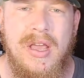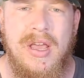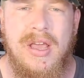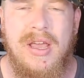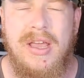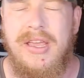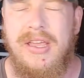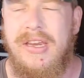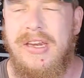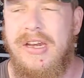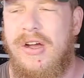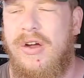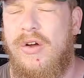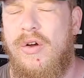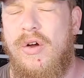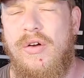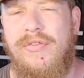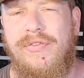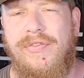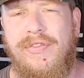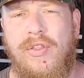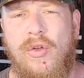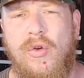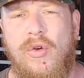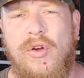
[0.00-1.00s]
You know, a
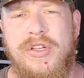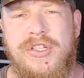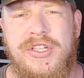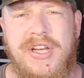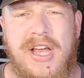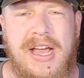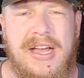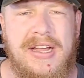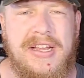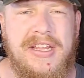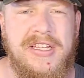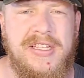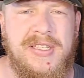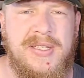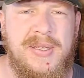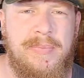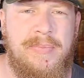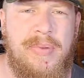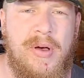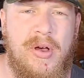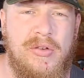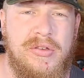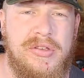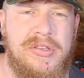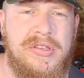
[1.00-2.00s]
floor jack is
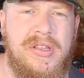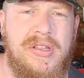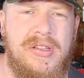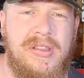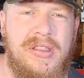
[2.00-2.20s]
supposed to